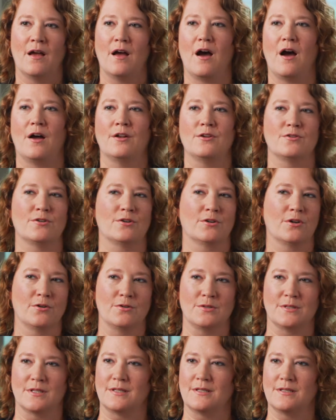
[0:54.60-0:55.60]

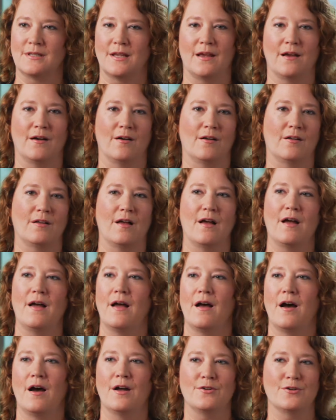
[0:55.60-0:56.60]
undergoes a sale,
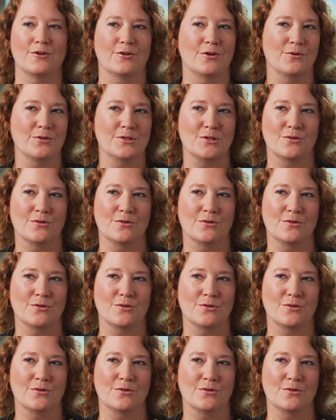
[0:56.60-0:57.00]
undergoes